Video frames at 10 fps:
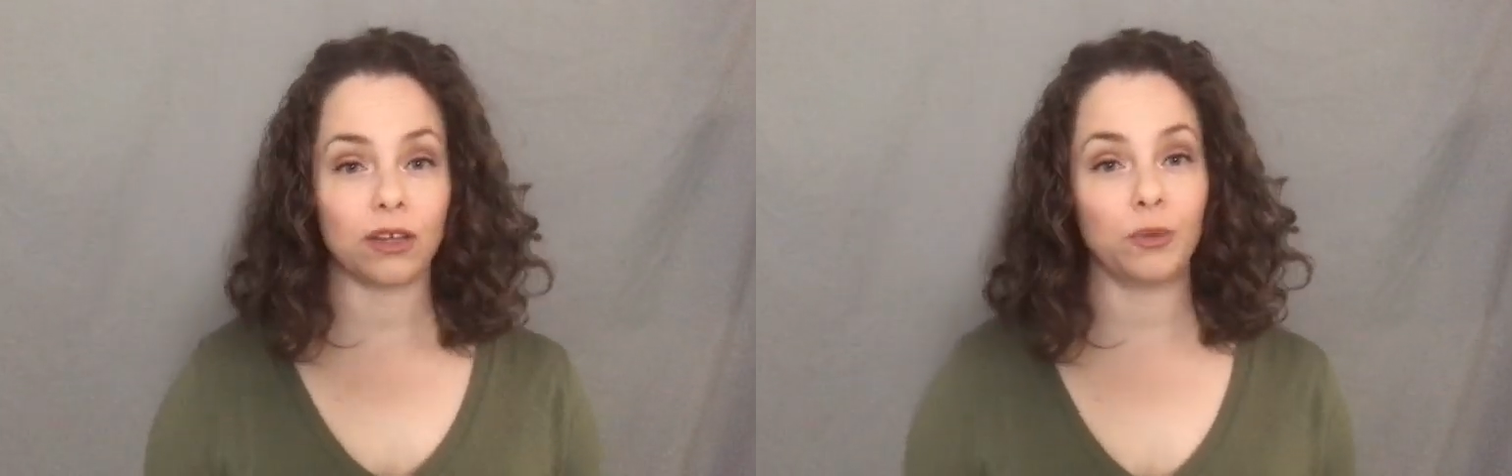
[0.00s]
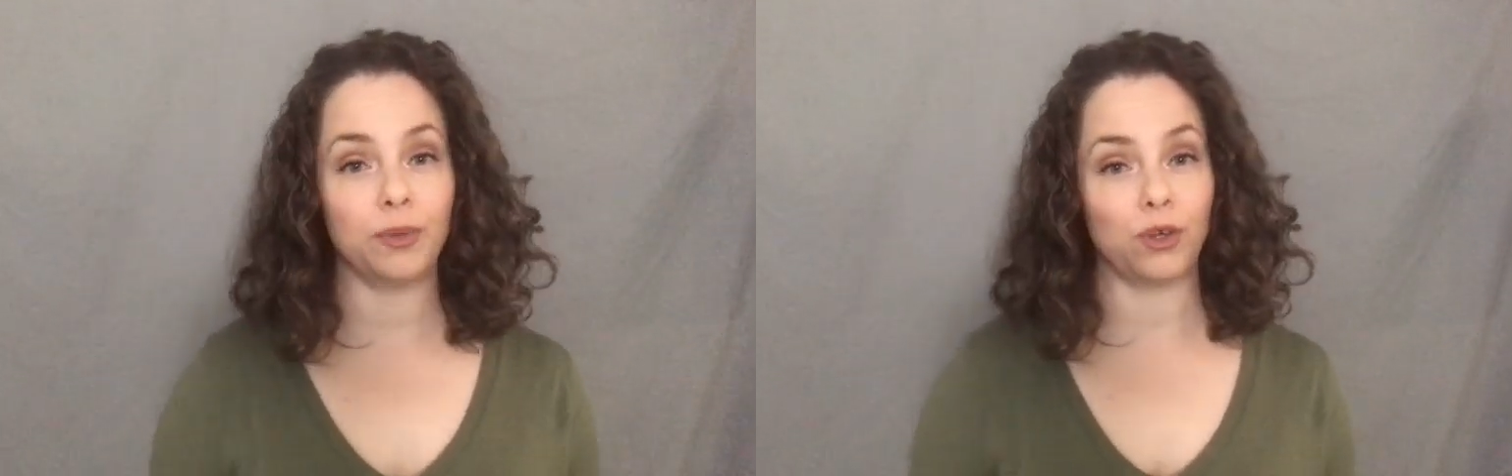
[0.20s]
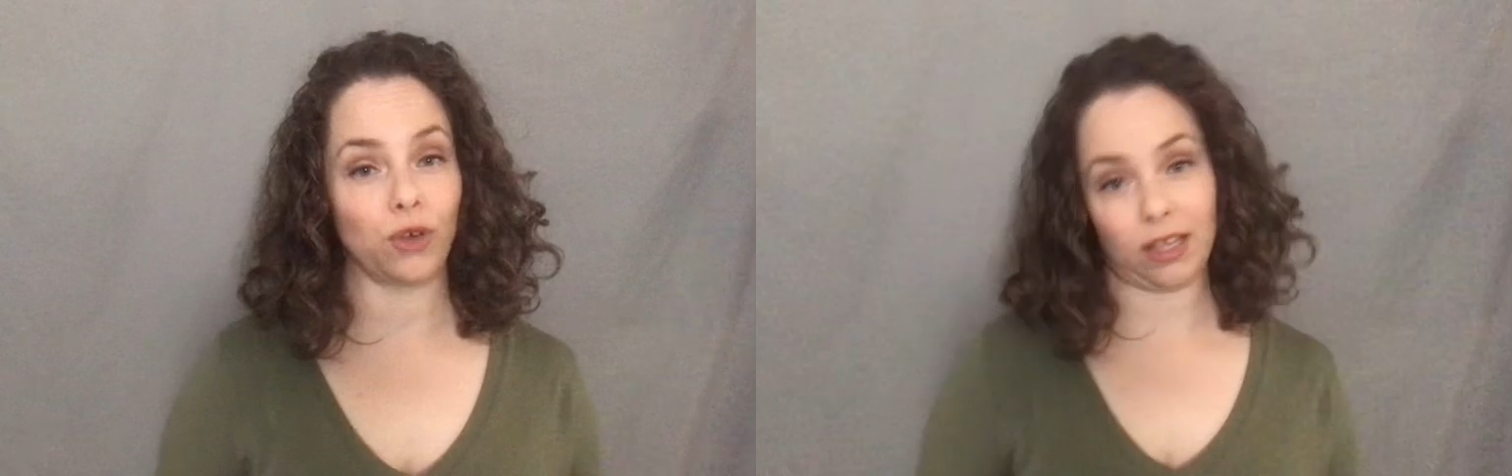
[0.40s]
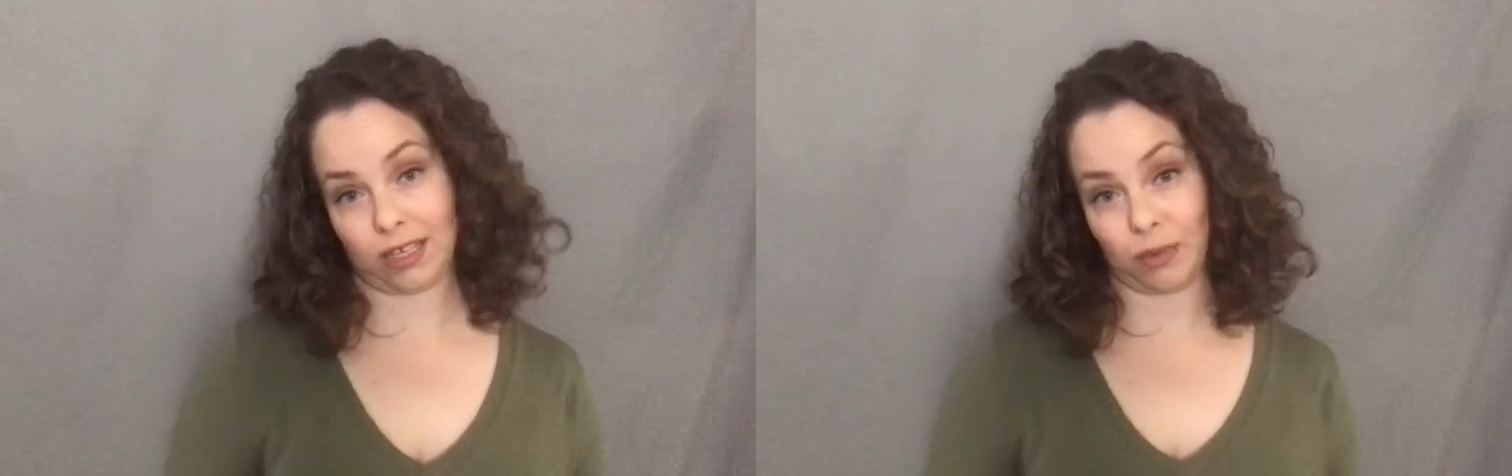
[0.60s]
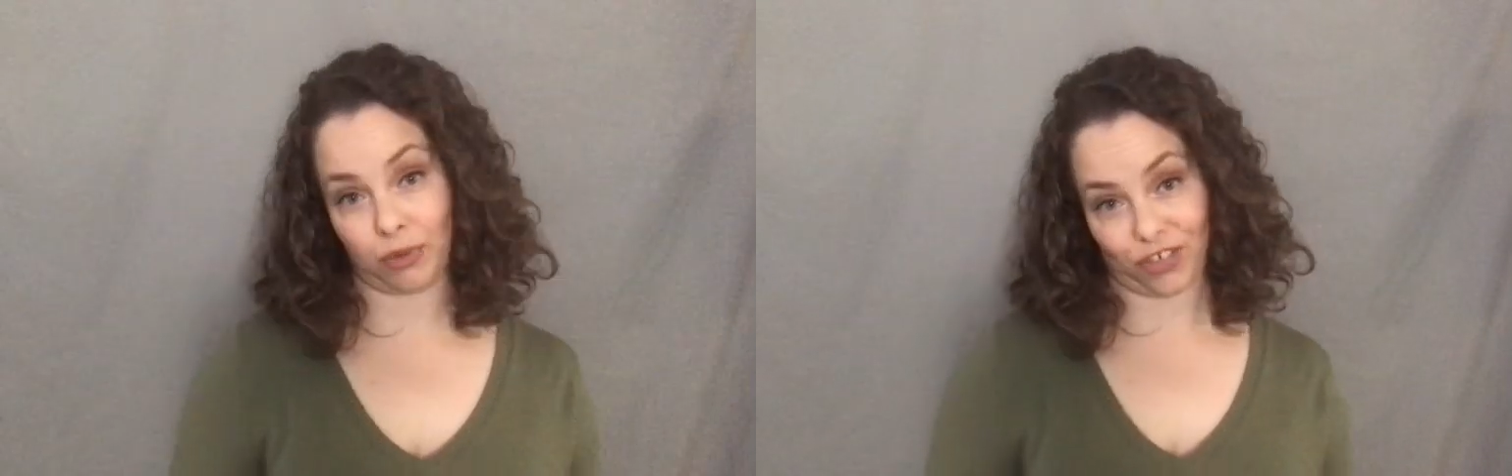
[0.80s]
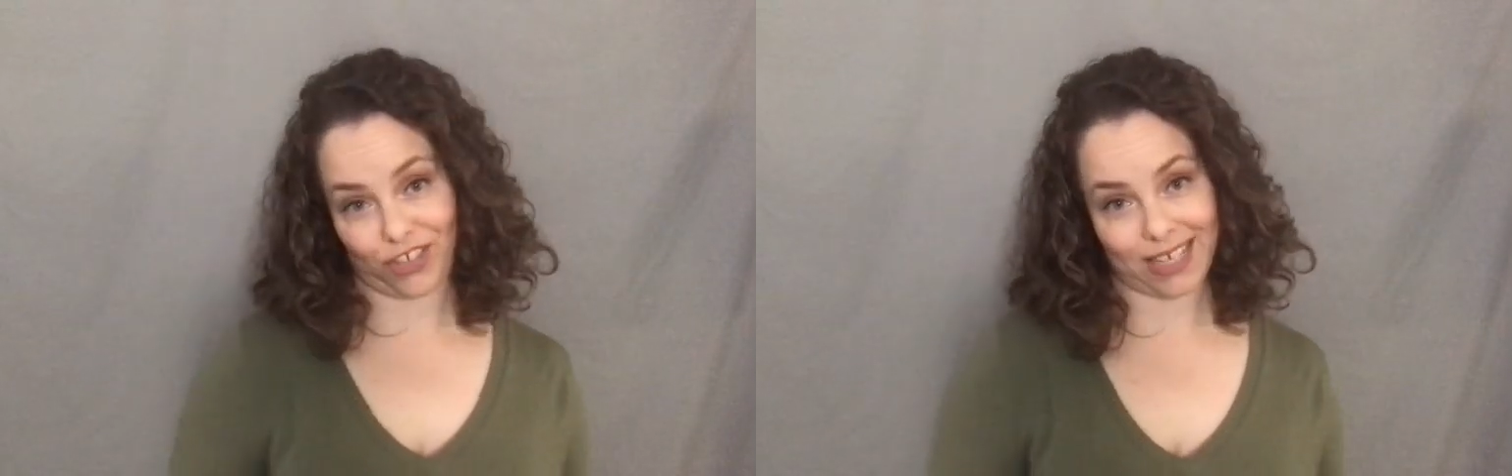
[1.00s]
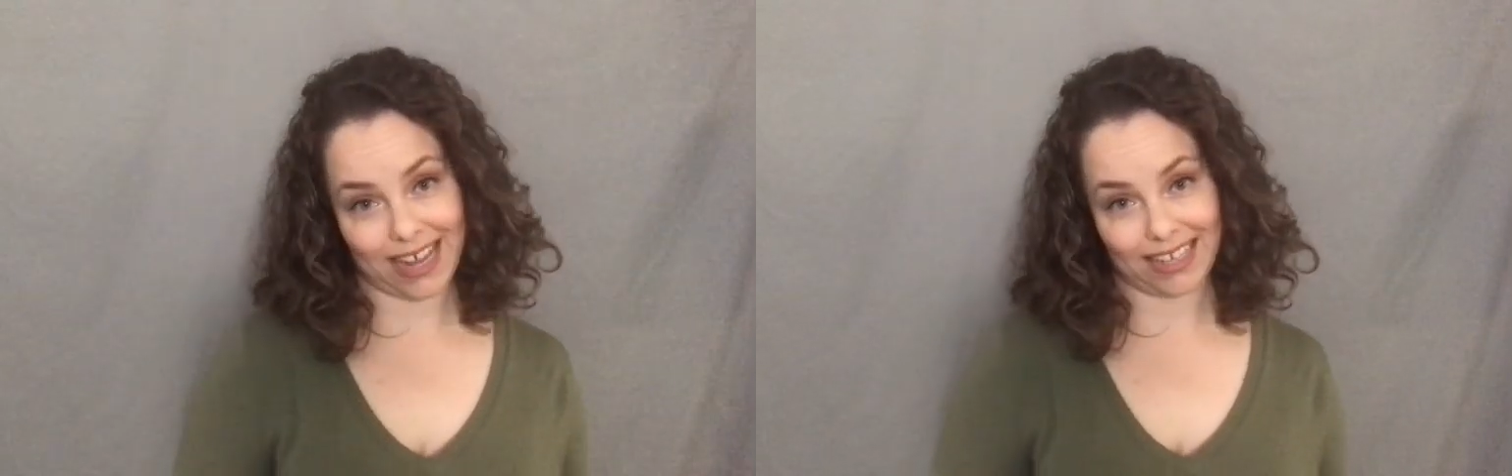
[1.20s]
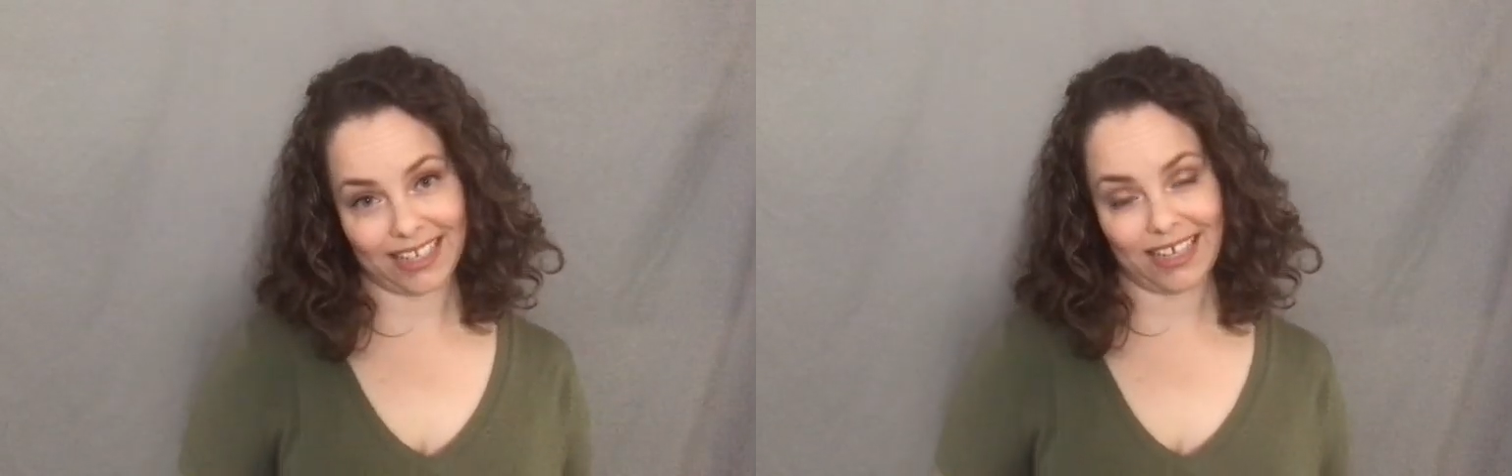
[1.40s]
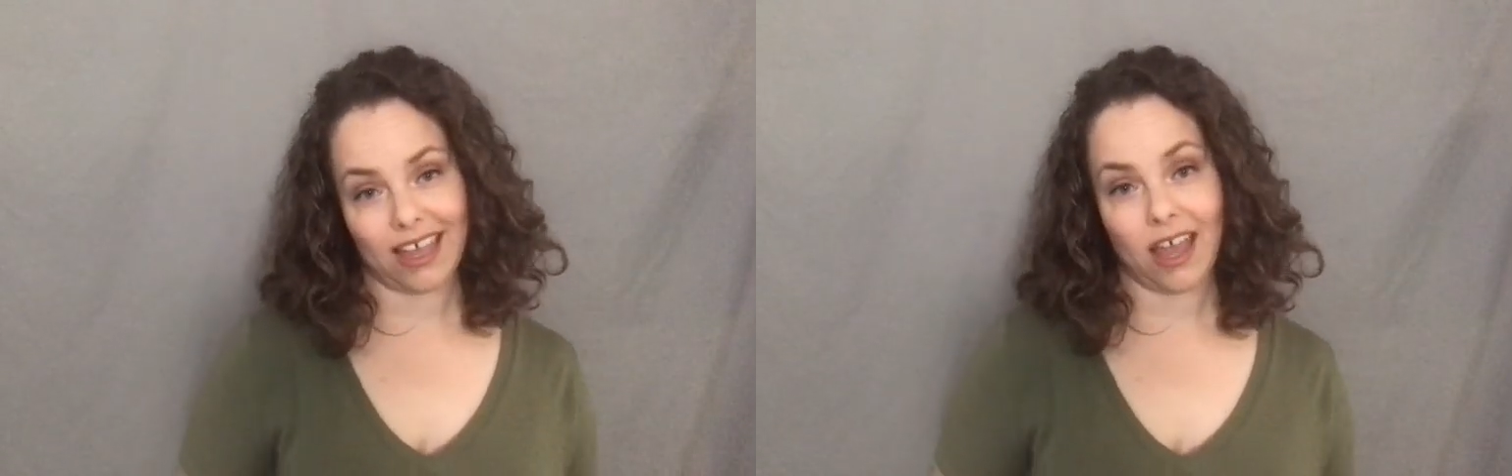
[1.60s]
it would be greatly appreciated.